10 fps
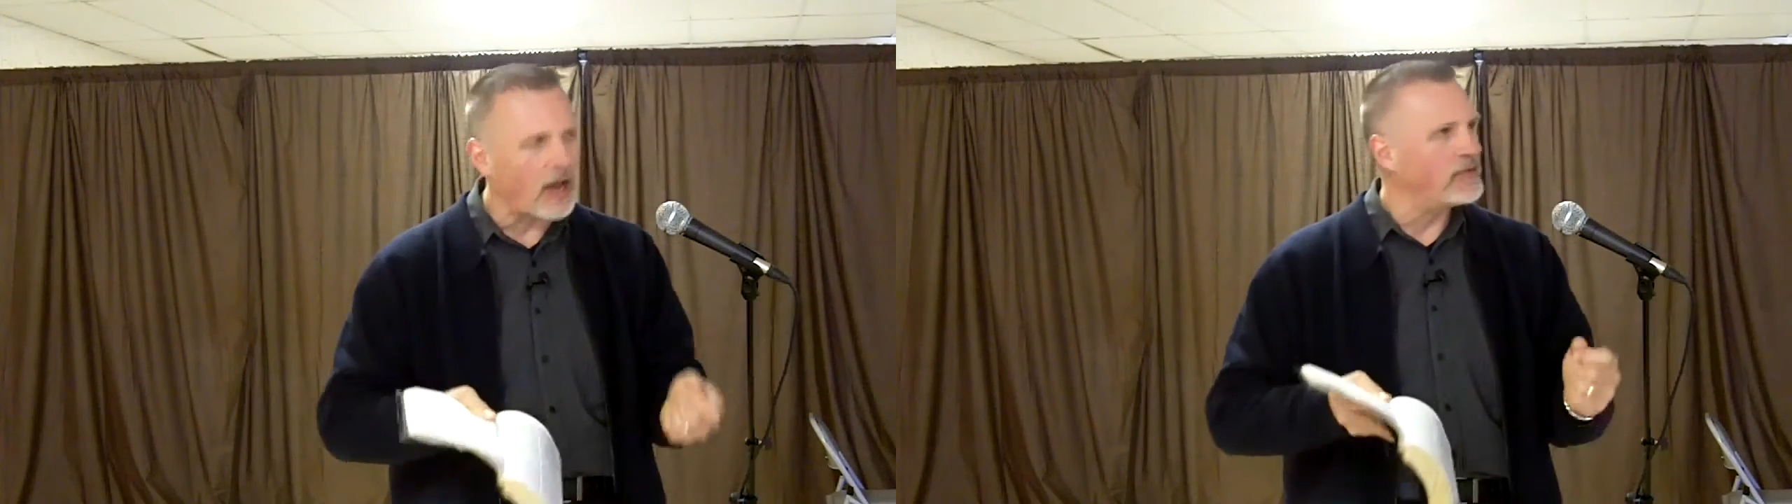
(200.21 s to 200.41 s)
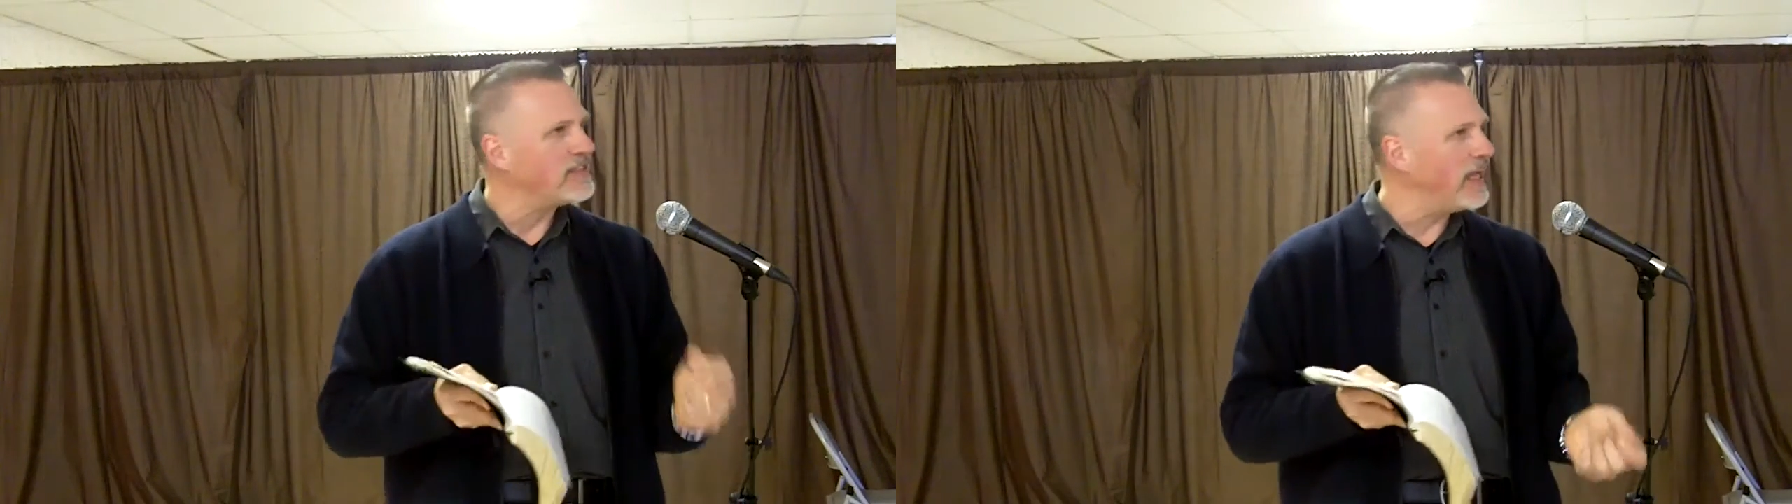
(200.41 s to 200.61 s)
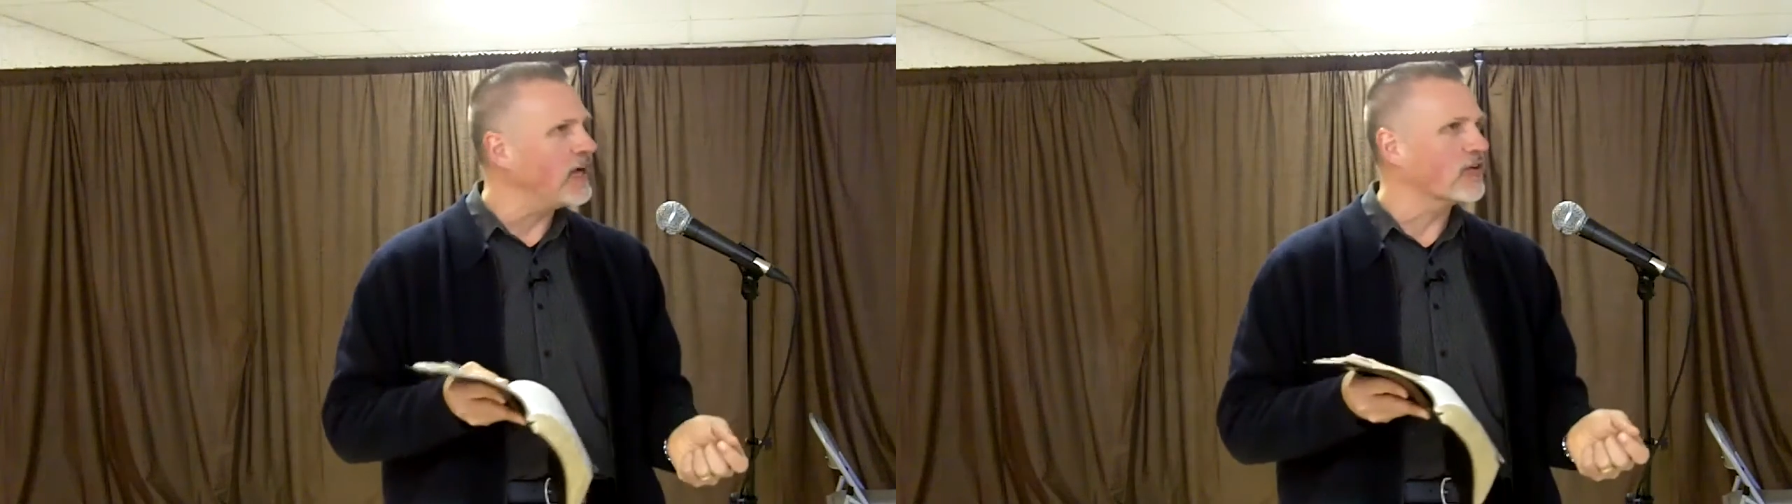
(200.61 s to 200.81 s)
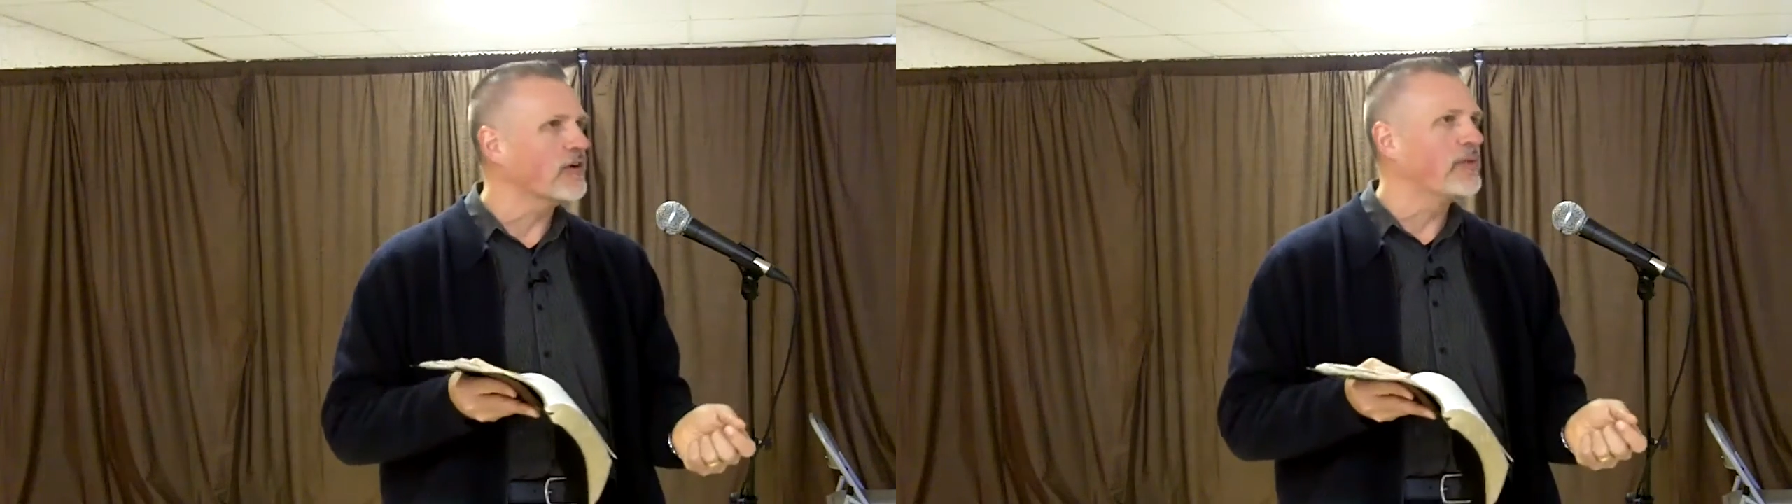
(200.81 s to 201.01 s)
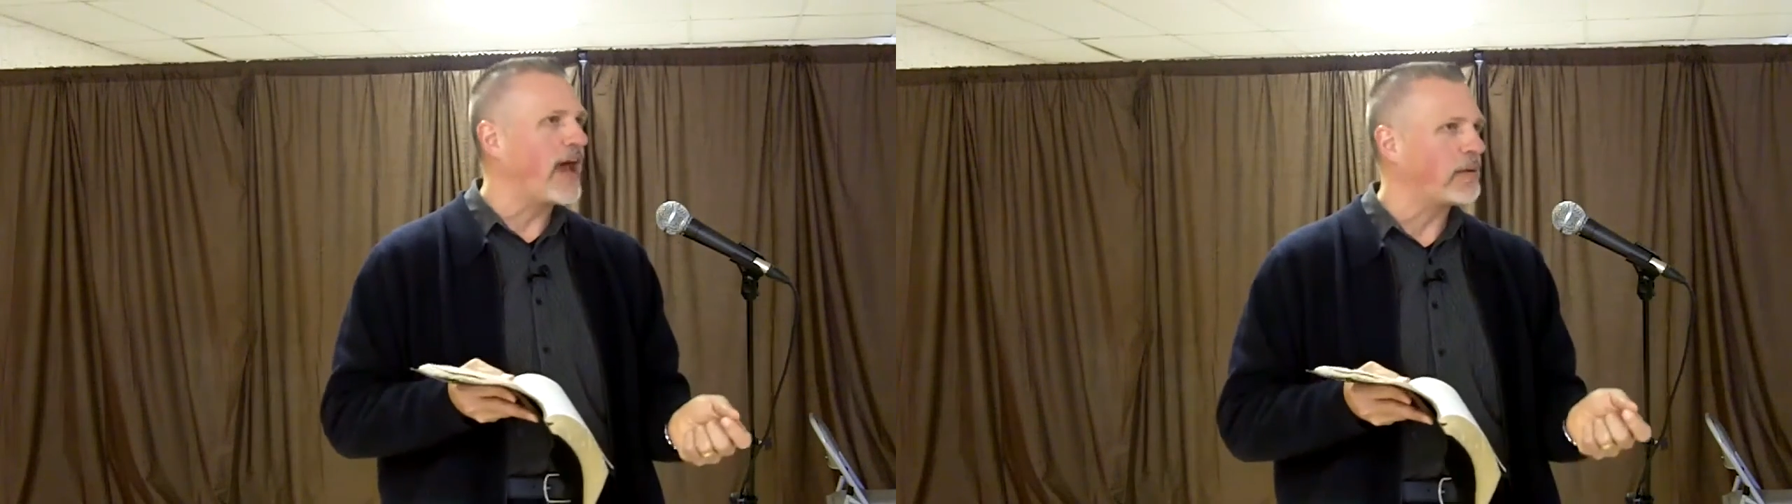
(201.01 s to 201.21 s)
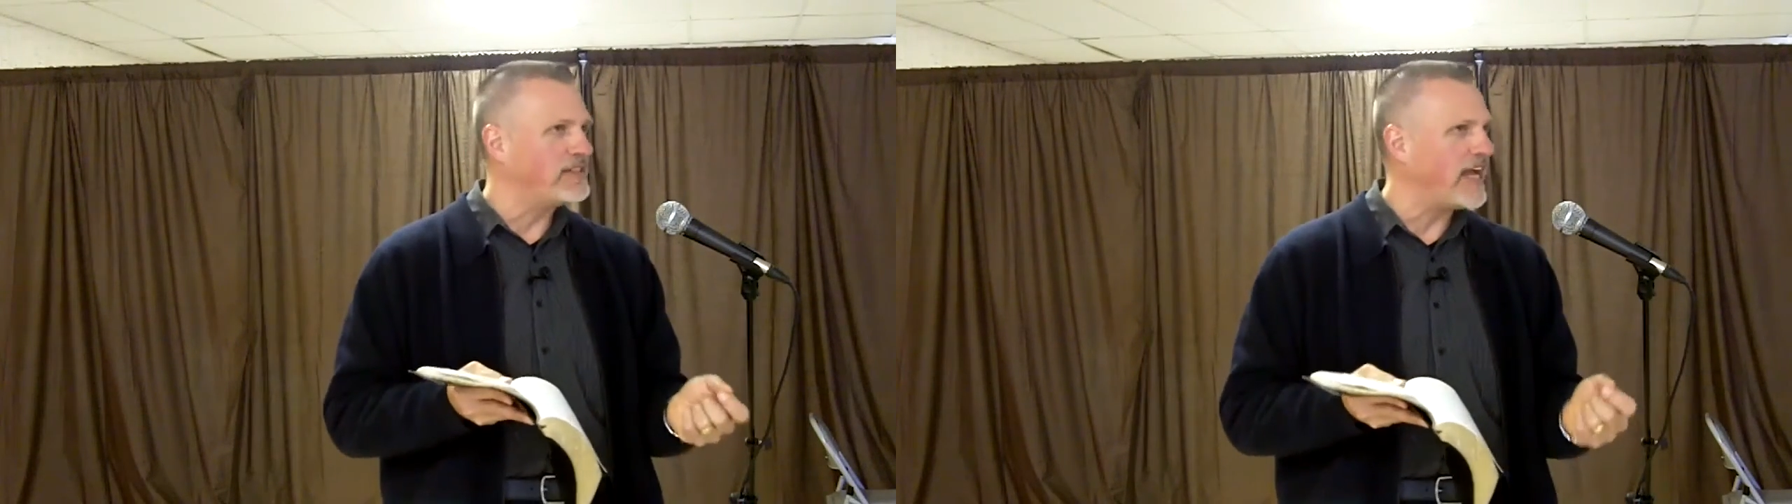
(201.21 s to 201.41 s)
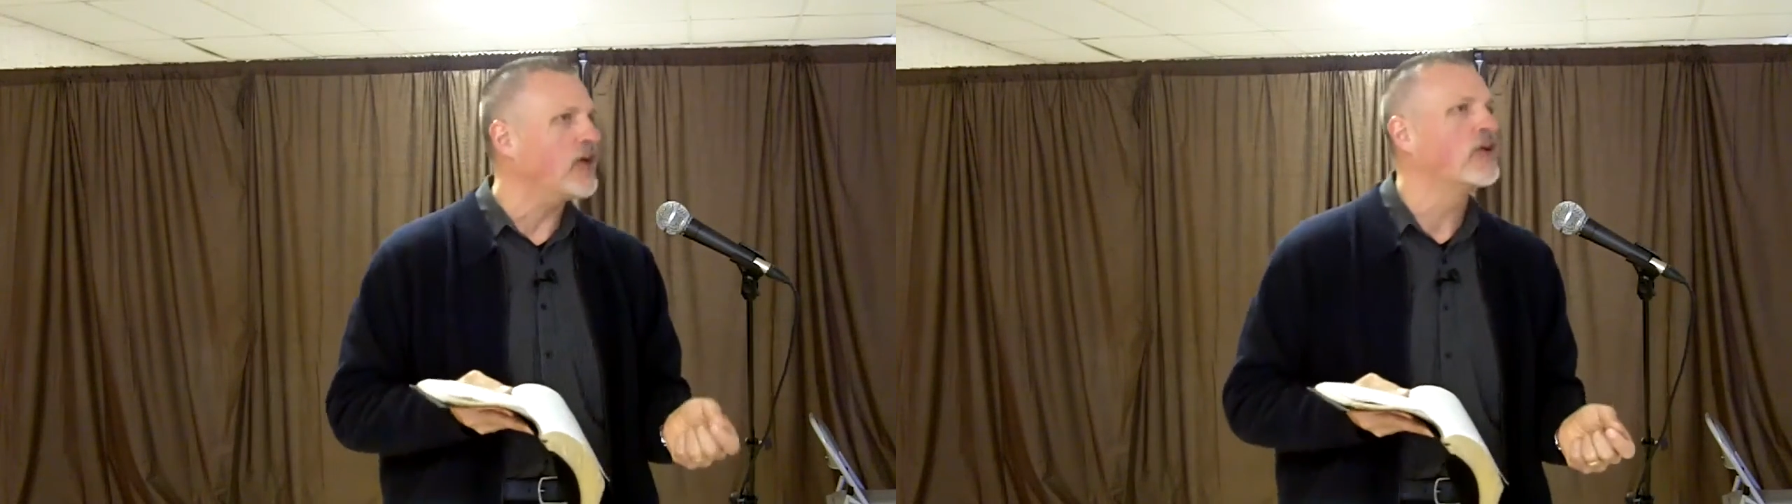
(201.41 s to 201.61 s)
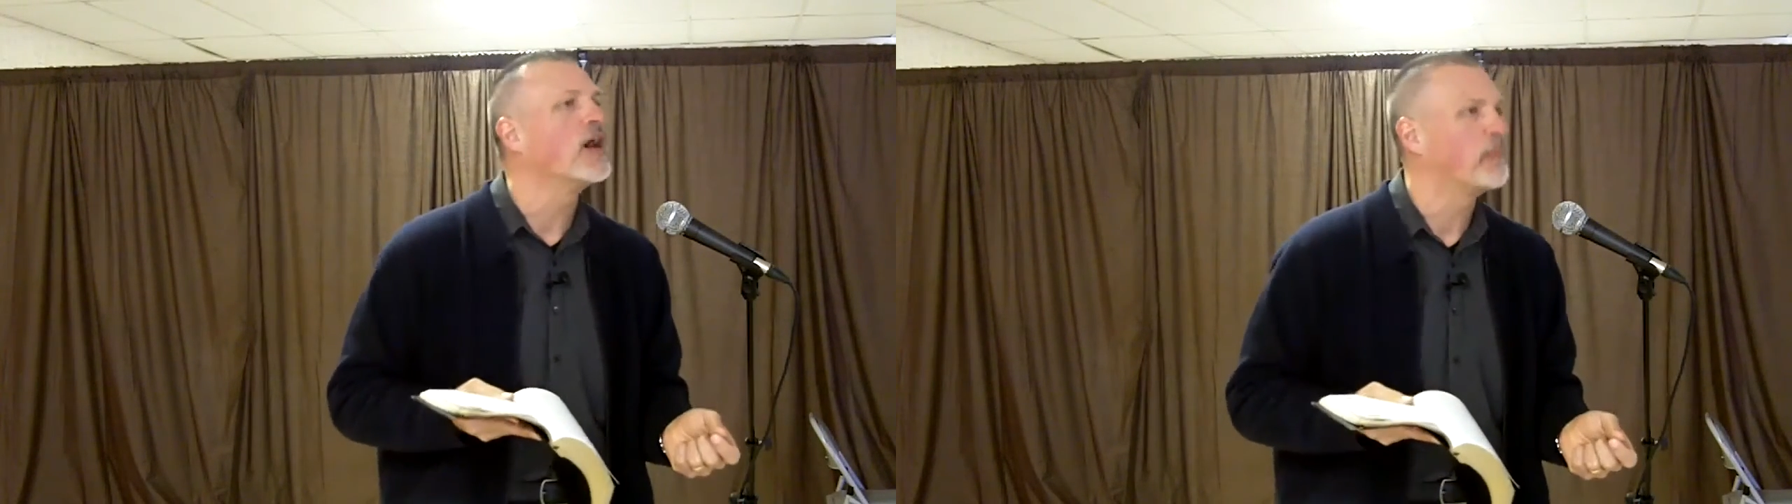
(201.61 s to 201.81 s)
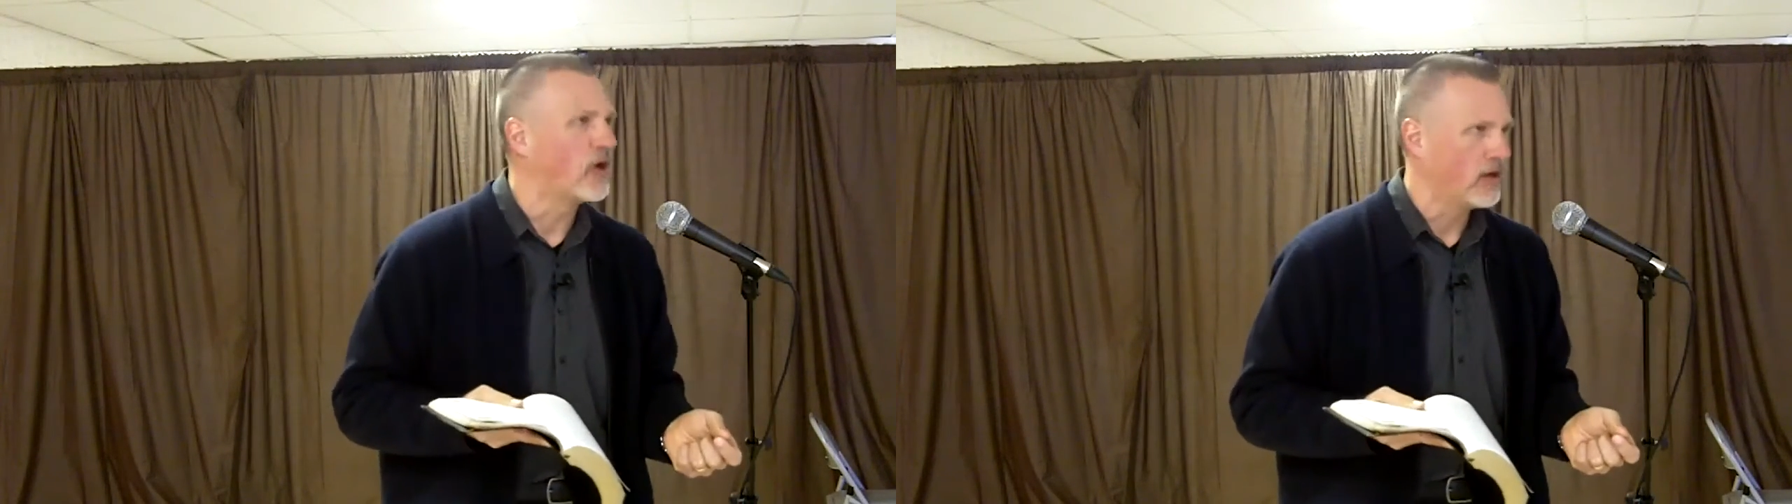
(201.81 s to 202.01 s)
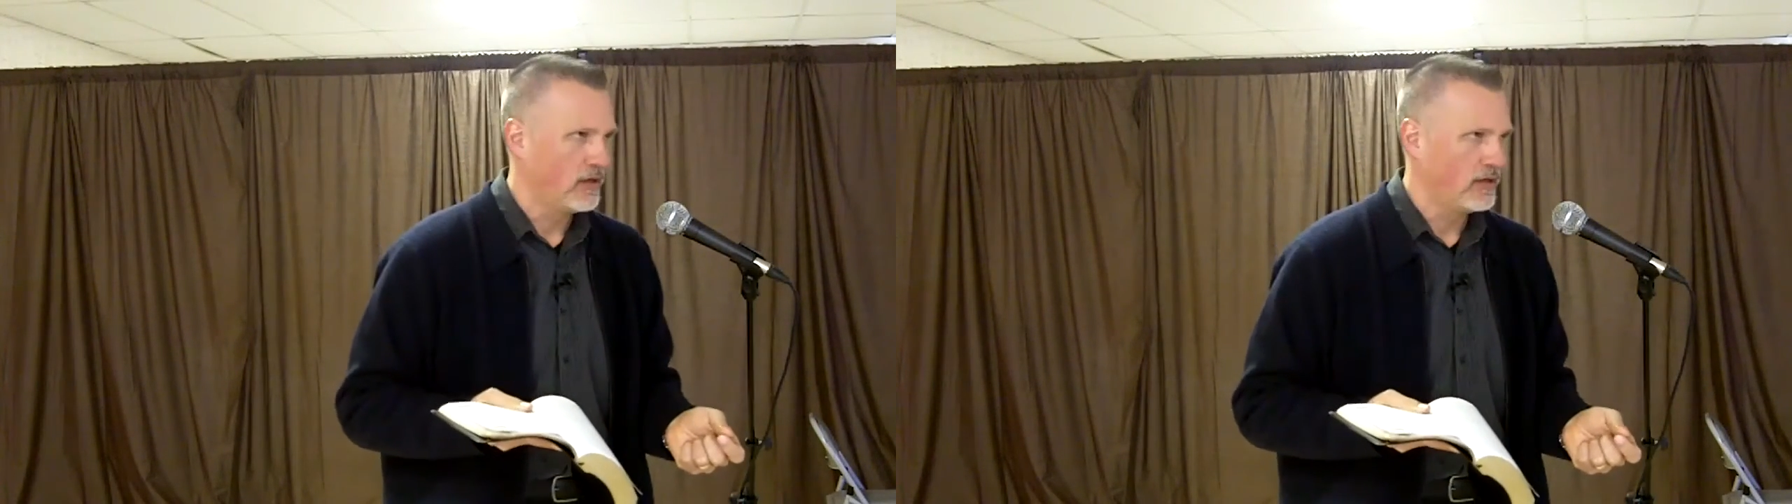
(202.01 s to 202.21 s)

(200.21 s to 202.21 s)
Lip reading: I'm a tinkerer, but I'm a tearer-upper.